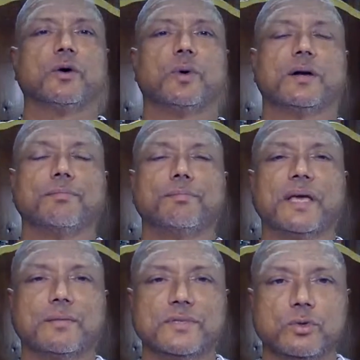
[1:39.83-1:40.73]

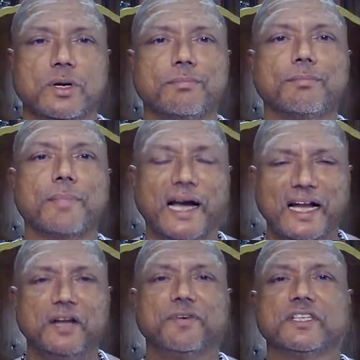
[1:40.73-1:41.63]
One
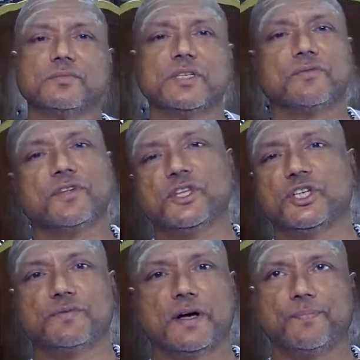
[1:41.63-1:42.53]
identifies himself with
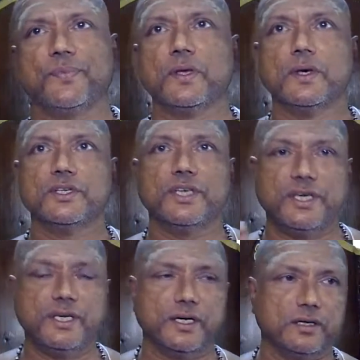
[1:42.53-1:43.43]
Shiva. See
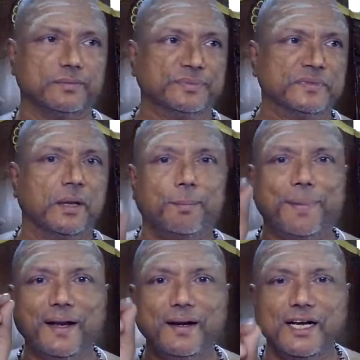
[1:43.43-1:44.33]
here,
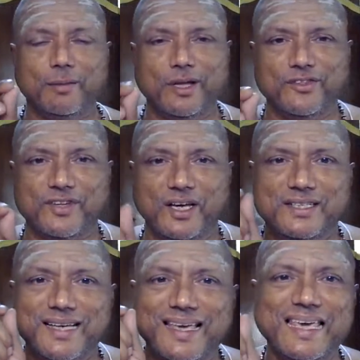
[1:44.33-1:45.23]
pinda mantra
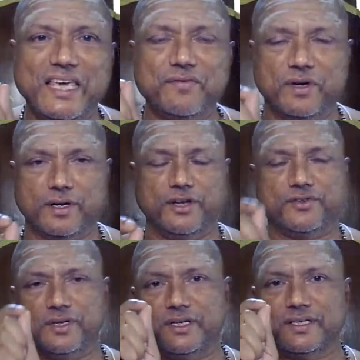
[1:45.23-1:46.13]
is a key word.
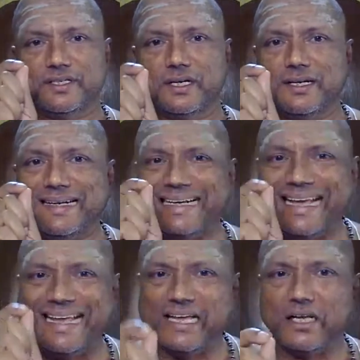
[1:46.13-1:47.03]
It is a
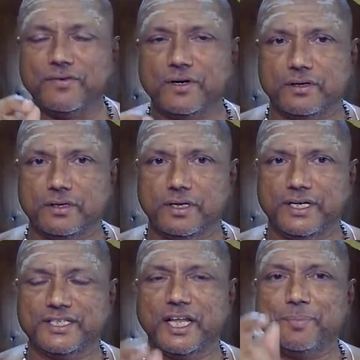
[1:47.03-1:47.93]
technical word. It
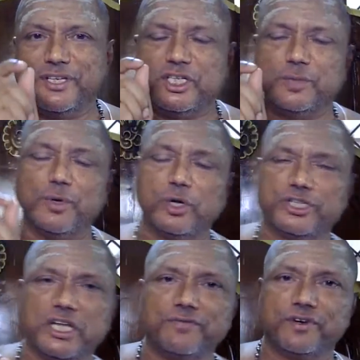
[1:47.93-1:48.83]
is an
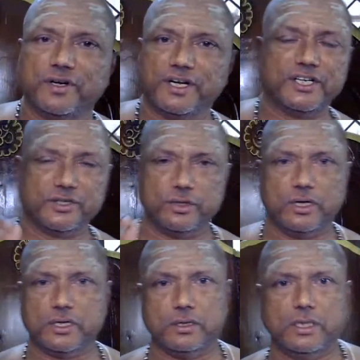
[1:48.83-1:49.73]
epistemological word. It is
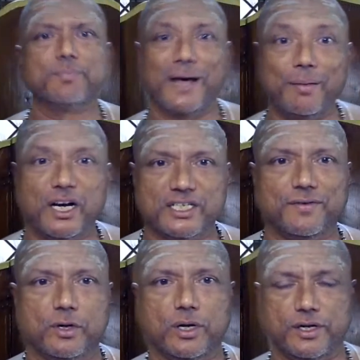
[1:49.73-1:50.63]
not a paribhasha, we
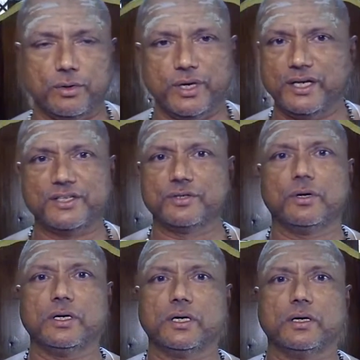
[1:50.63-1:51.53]
call it. Okay, it is
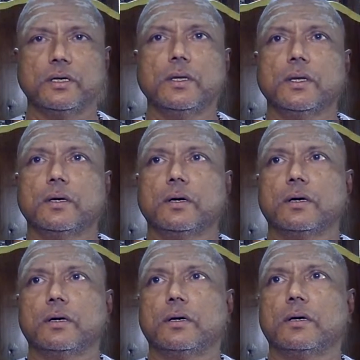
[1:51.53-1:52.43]
not
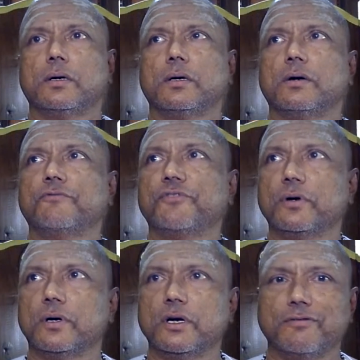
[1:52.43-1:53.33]
a
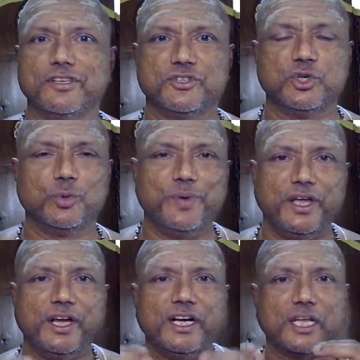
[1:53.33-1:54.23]
word which should
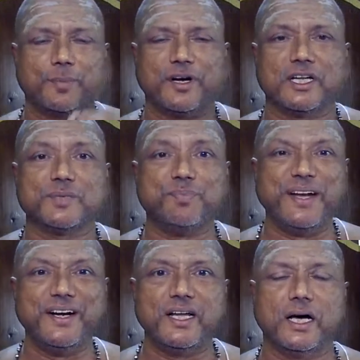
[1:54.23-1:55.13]
be interpreted as
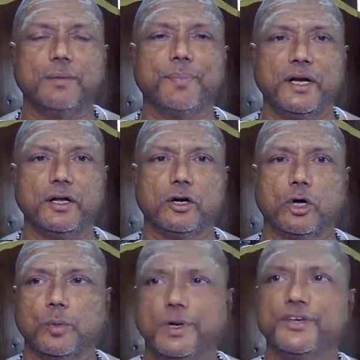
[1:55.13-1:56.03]
pinda. Pinda
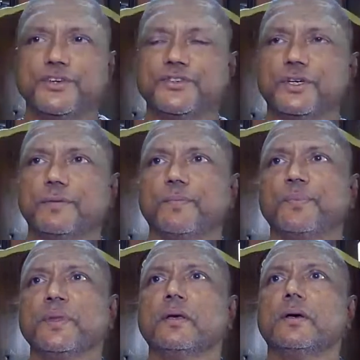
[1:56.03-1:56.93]
normally is
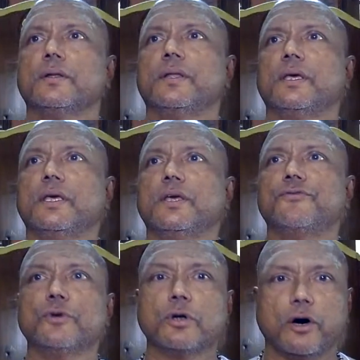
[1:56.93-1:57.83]
the
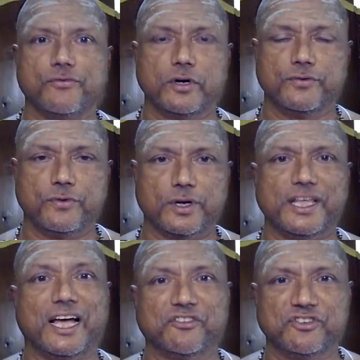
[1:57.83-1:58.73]
food offered for the
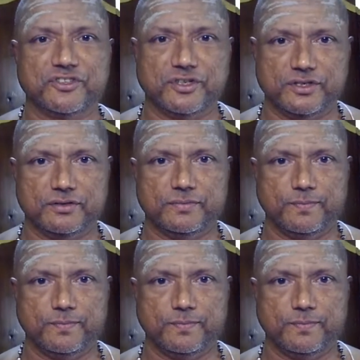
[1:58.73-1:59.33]
ancestors.